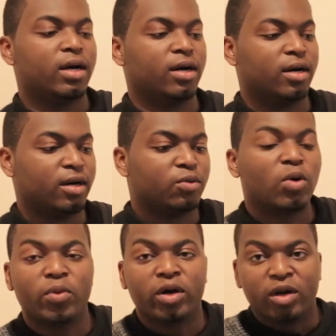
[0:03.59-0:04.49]

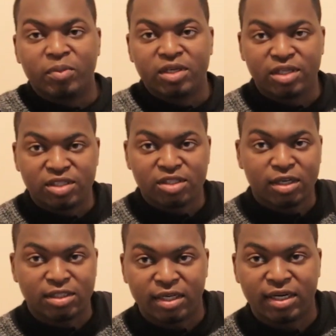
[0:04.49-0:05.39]
what we're going to be
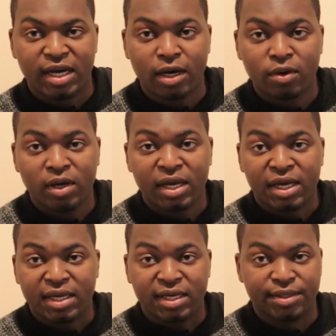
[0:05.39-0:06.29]
discussing now
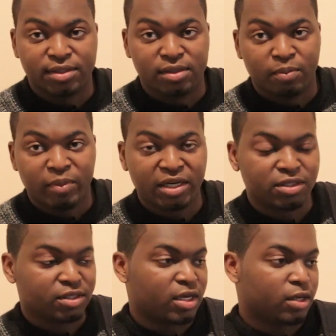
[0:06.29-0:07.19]
is the
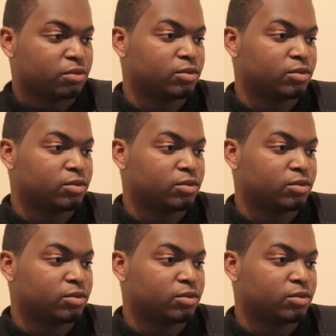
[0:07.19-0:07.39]
major scale.